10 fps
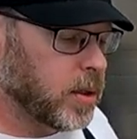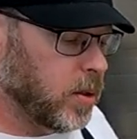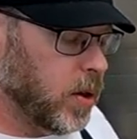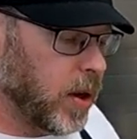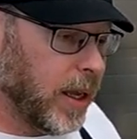So
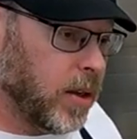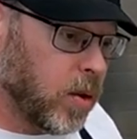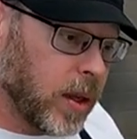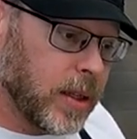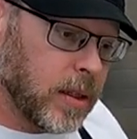you
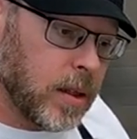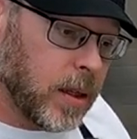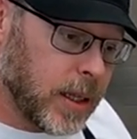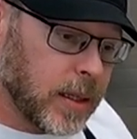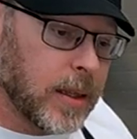can,
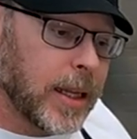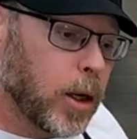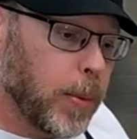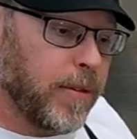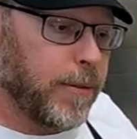it's a little
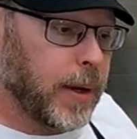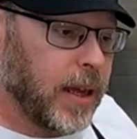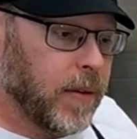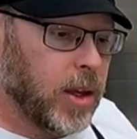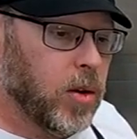bit
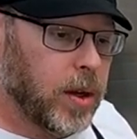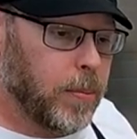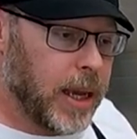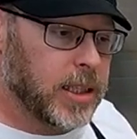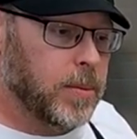forgiving. You can
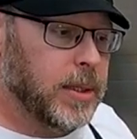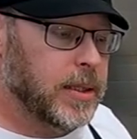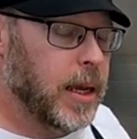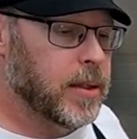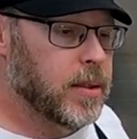make some
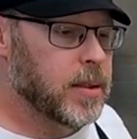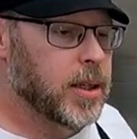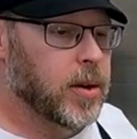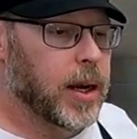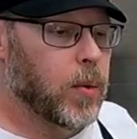mistakes and
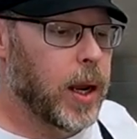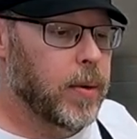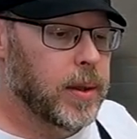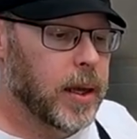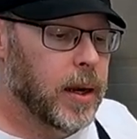still get away
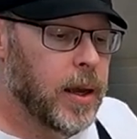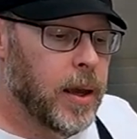with it.